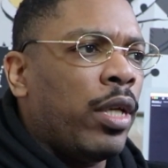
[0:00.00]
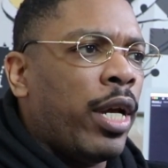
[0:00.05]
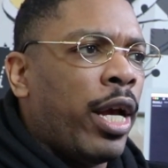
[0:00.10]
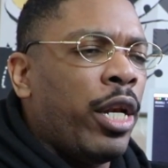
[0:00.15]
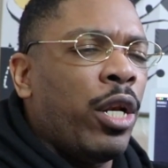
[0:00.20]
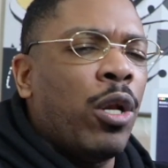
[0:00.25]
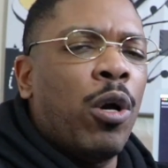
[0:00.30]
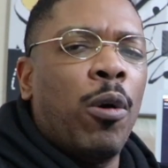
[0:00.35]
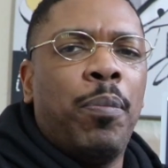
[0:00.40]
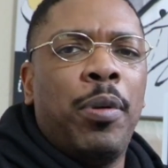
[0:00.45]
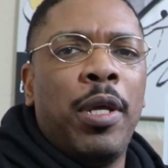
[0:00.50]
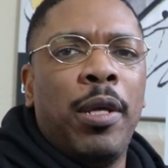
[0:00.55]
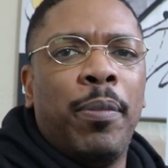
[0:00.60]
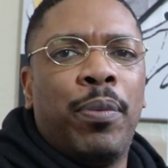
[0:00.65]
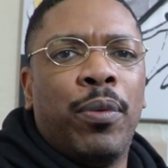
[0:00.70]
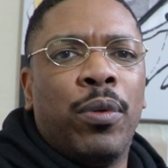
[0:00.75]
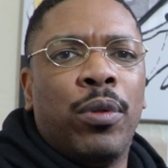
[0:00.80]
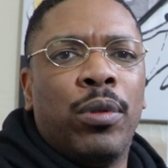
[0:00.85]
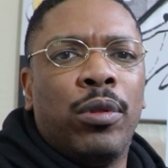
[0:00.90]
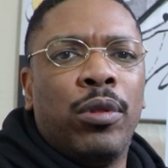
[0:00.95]
I know
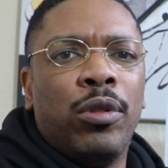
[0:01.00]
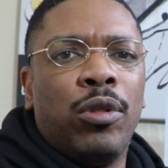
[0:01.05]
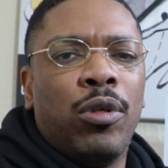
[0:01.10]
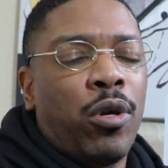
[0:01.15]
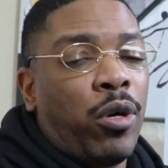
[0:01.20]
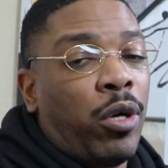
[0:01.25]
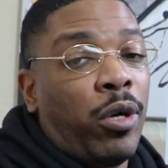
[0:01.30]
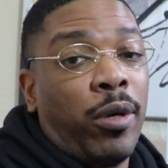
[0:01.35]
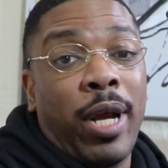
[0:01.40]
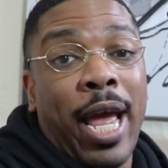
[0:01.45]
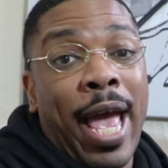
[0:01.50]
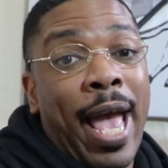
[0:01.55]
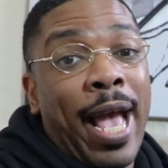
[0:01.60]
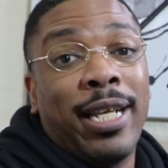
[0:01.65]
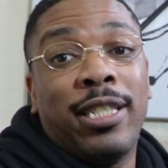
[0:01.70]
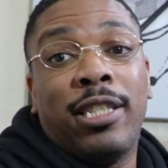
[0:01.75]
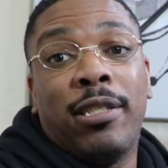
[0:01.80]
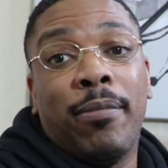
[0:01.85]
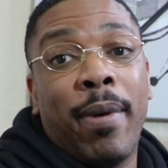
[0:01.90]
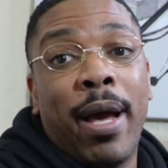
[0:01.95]
people or
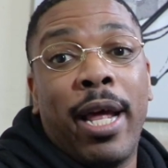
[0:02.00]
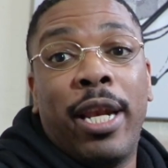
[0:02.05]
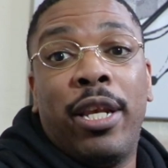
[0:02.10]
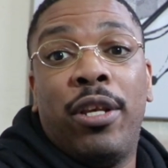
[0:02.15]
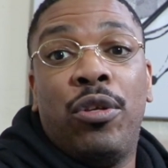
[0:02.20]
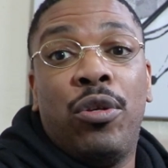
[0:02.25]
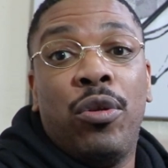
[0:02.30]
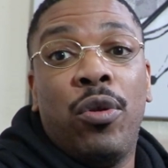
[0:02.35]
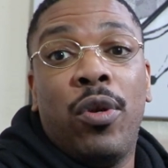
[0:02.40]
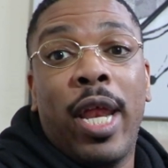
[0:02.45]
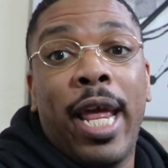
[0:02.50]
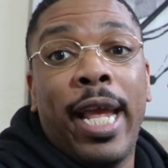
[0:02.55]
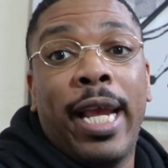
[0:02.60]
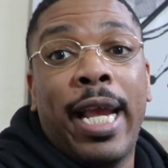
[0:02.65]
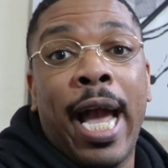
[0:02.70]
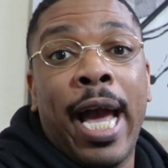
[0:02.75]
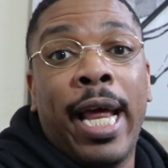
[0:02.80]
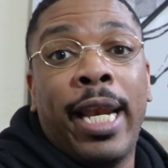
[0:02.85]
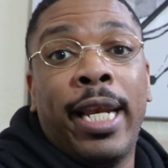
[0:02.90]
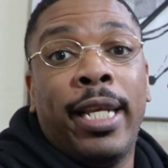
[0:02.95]
ask somebody to do they
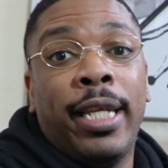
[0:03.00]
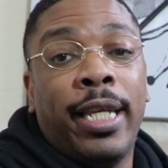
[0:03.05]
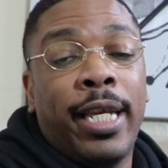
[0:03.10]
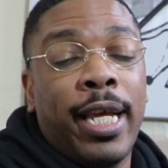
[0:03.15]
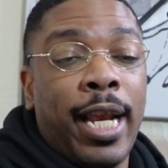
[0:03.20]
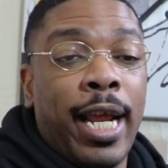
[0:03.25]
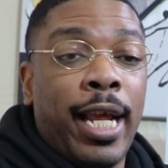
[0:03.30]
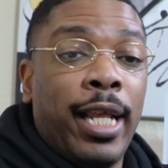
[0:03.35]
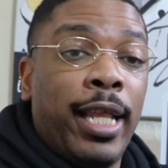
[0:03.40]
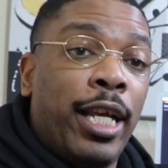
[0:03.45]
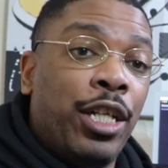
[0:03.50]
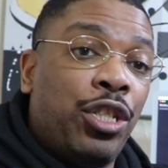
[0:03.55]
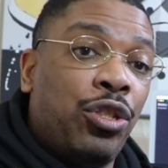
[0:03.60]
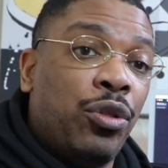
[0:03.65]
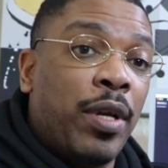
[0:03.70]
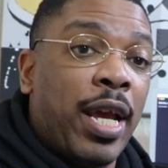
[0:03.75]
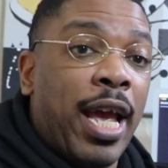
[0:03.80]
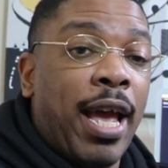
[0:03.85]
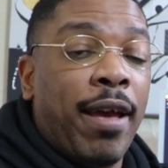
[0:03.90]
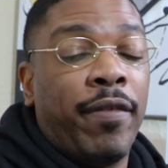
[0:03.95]
got it and can they let
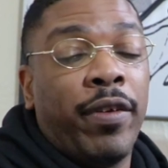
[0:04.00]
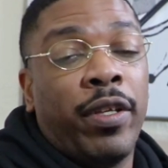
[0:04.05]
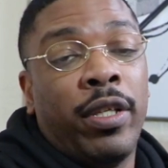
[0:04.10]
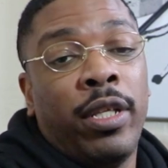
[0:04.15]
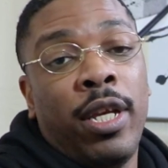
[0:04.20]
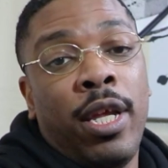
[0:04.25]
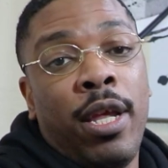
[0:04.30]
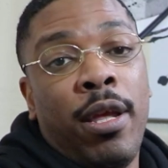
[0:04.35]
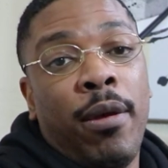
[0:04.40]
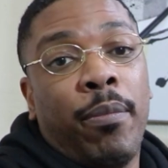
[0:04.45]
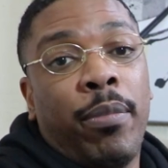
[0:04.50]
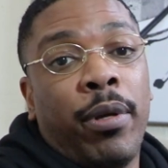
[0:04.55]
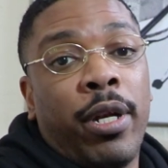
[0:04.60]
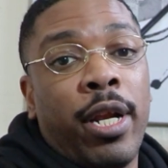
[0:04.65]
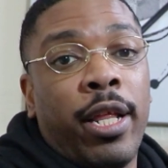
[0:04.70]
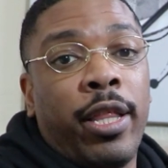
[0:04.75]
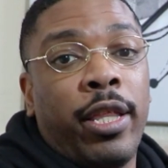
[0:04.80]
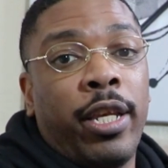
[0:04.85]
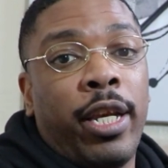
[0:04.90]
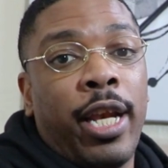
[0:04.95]
you have it. But
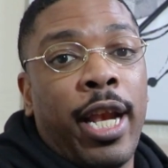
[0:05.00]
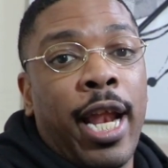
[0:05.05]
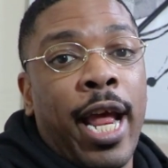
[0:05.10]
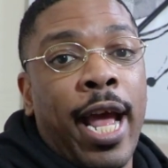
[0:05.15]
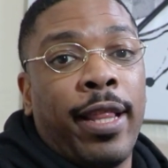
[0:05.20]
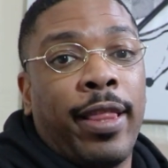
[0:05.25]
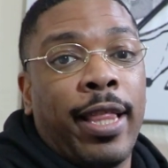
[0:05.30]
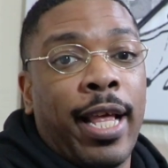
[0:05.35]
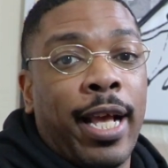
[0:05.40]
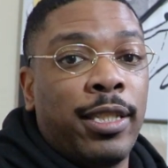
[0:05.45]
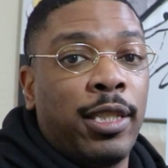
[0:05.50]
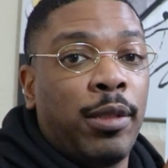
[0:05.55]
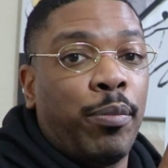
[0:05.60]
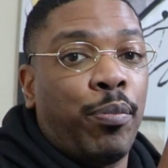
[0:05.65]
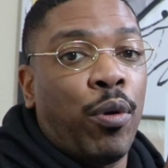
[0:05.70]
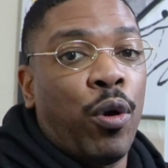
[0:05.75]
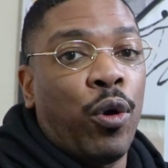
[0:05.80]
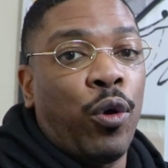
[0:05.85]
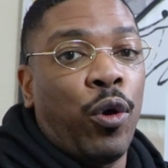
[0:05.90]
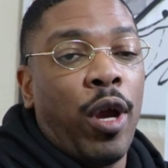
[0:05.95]
other than that, that's the
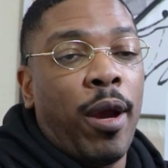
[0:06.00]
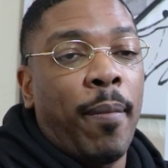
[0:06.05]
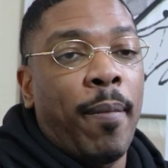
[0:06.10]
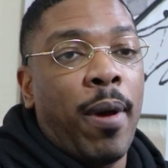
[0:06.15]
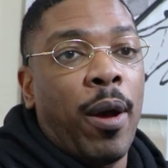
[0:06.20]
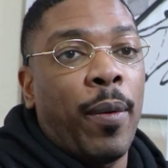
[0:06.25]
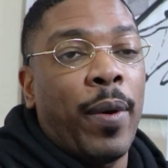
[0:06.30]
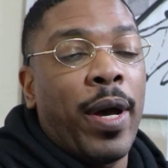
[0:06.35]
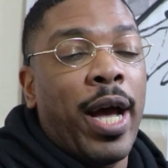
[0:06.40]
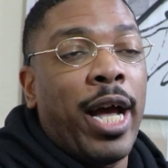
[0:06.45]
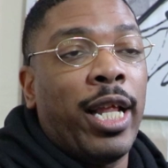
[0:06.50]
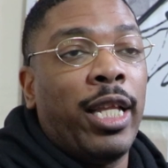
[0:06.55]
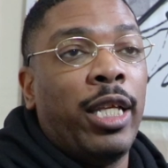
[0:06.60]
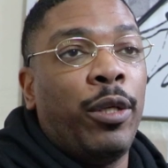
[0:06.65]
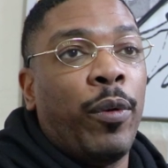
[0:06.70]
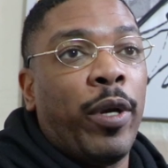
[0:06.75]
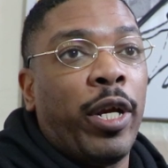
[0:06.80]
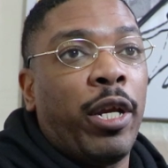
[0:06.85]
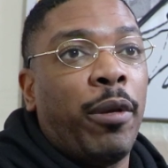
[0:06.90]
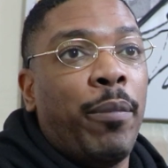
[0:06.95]
program I would highly
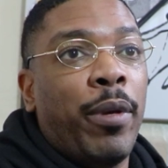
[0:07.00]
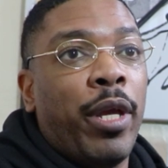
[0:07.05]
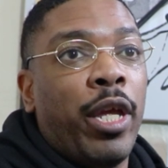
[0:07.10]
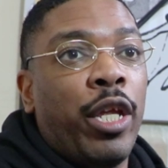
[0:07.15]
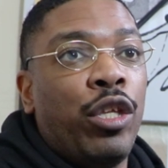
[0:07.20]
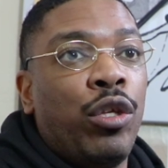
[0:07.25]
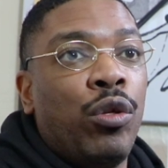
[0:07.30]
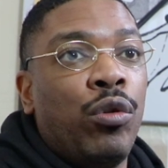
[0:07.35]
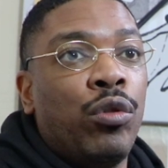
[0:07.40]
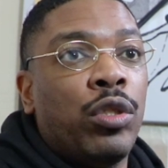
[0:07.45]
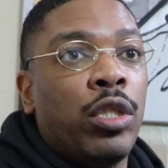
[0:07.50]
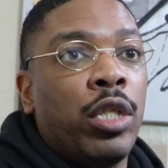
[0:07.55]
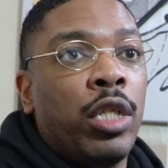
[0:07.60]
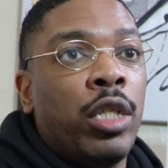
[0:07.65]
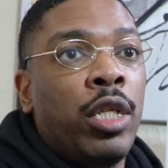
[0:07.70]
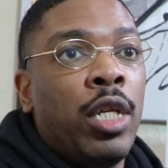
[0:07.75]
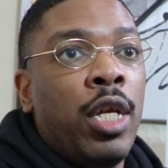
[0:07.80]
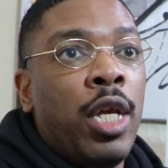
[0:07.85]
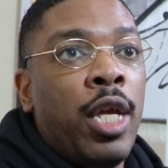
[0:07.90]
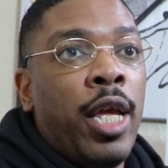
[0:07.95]
recommend
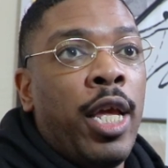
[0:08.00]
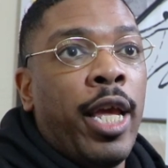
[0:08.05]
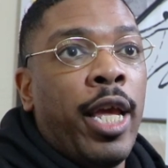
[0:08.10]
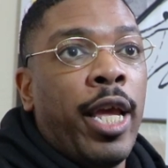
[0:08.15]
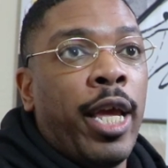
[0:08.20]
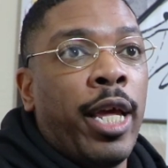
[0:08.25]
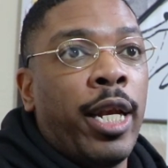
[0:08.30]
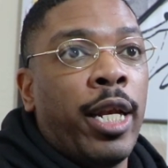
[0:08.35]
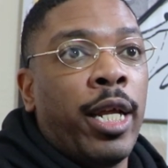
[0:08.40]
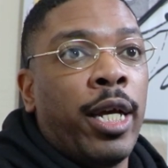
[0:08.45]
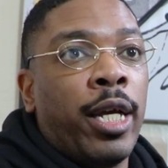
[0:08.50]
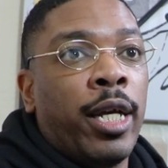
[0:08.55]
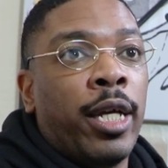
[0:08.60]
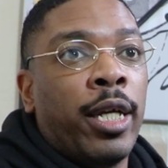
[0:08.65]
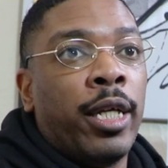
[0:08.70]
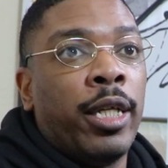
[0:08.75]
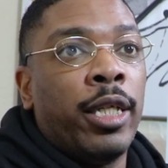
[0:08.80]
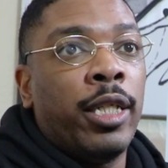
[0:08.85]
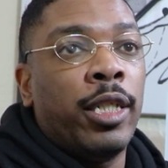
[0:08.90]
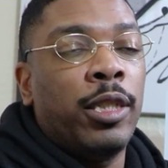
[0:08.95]
using, and
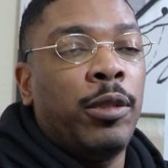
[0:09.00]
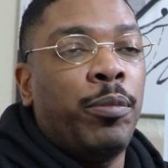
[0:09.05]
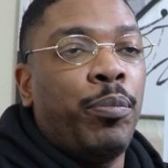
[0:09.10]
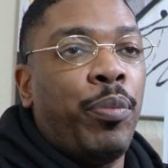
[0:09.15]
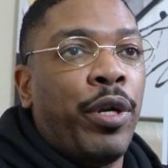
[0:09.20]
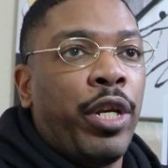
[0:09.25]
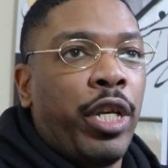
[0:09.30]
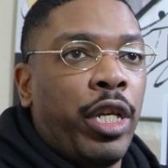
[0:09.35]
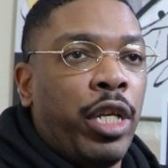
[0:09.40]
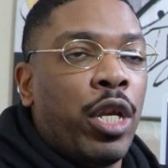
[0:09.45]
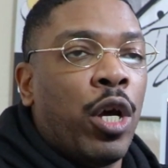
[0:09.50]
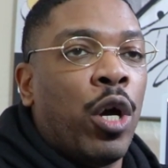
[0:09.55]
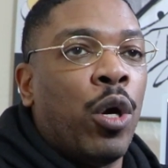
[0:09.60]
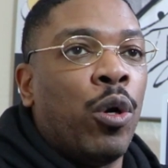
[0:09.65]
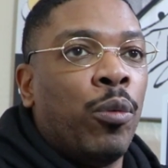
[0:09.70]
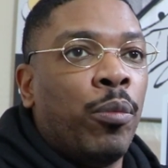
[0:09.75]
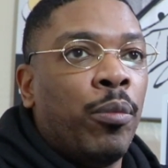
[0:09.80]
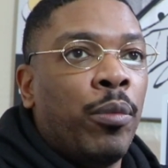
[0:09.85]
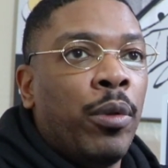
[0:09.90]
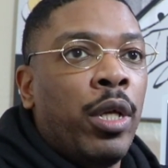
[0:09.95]
it's pretty
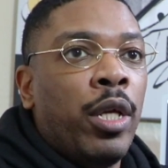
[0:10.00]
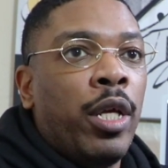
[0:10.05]
dope.